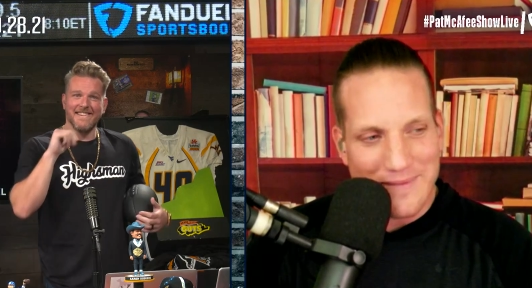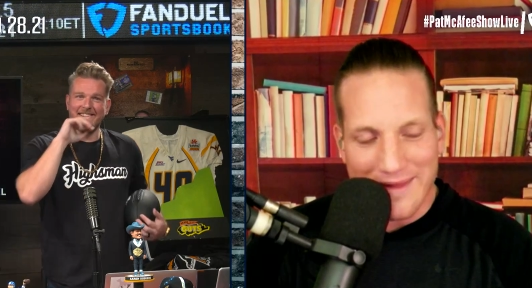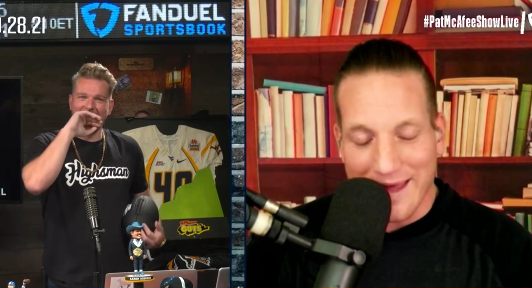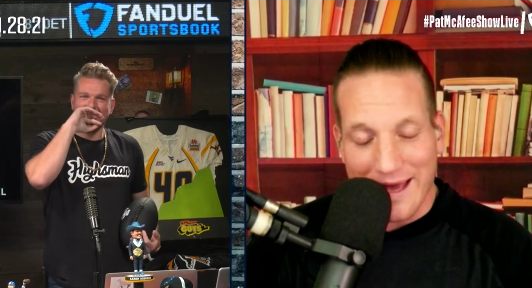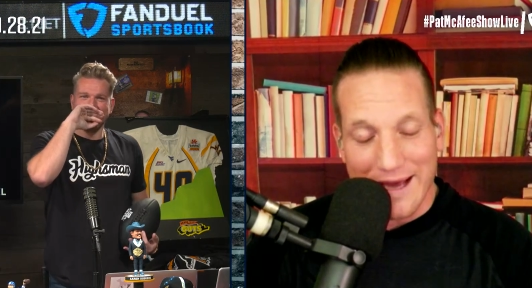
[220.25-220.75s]
Speaker 1: I
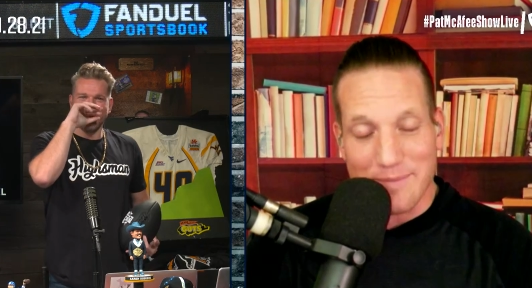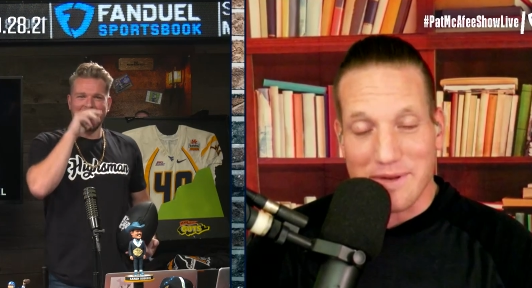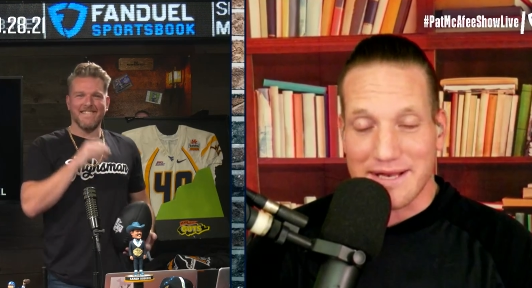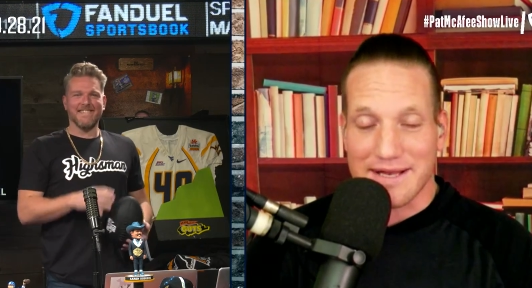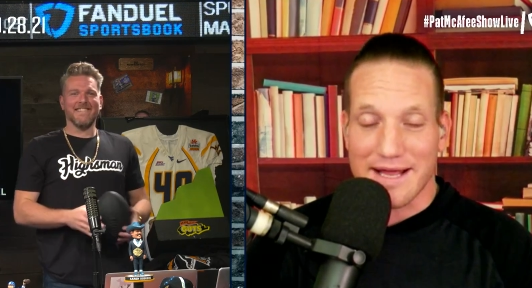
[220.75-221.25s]
mean,
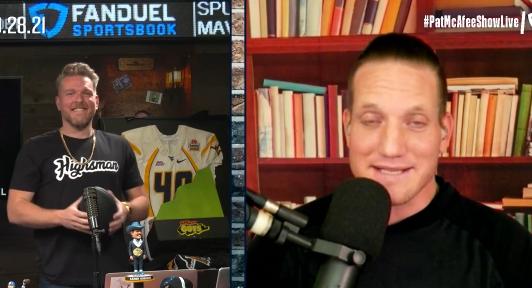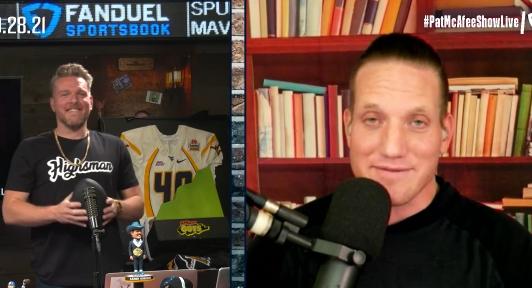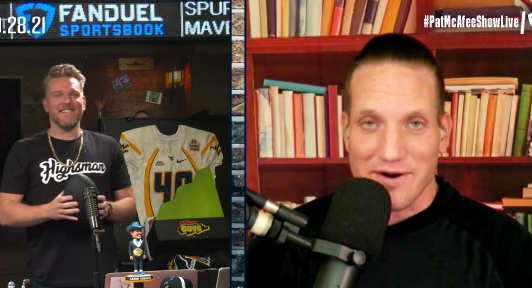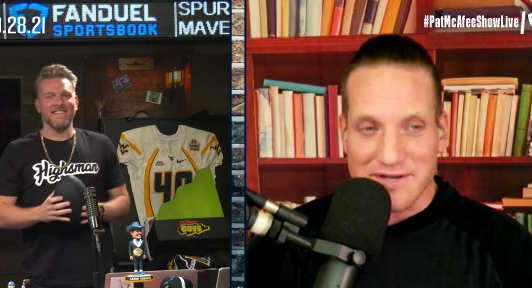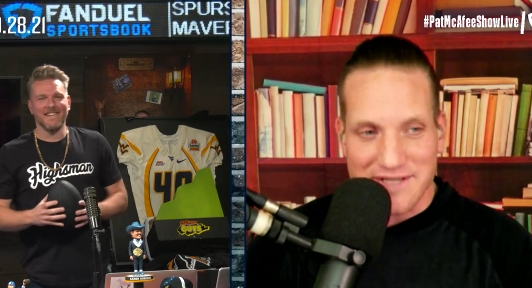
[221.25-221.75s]
that's a very
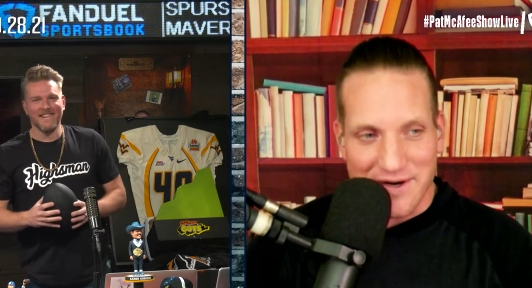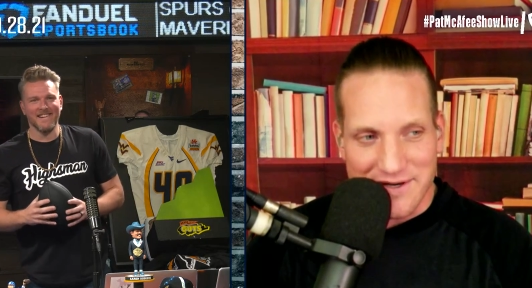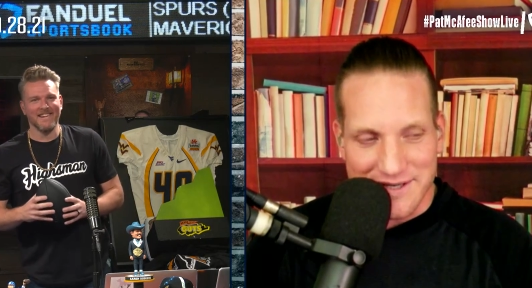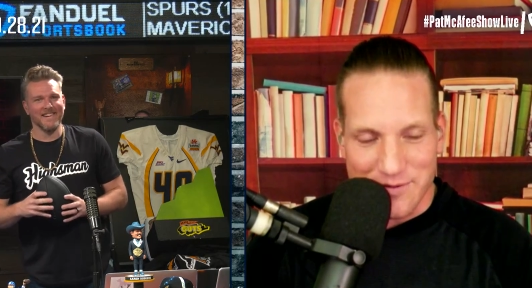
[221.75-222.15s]
serious situation.